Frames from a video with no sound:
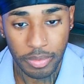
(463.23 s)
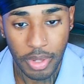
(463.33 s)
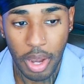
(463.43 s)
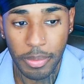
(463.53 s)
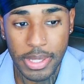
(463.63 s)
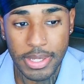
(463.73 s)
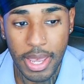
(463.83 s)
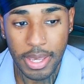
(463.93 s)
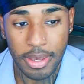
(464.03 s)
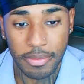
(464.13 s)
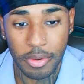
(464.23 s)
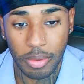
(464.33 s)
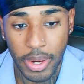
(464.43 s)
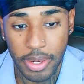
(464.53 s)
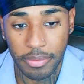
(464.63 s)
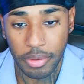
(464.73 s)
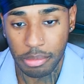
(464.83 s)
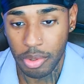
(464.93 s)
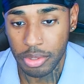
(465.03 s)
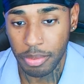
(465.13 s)
that we take it for granted for the
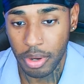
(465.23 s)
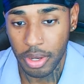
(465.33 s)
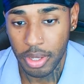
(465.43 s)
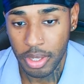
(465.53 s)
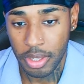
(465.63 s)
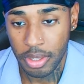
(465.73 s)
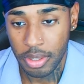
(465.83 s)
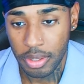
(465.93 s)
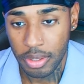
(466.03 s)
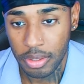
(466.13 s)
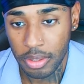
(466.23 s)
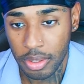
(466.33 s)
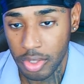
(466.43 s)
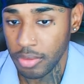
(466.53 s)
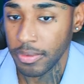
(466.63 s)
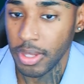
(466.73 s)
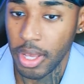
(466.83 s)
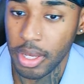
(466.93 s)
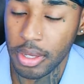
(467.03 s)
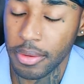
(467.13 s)
most part. Cause you feel like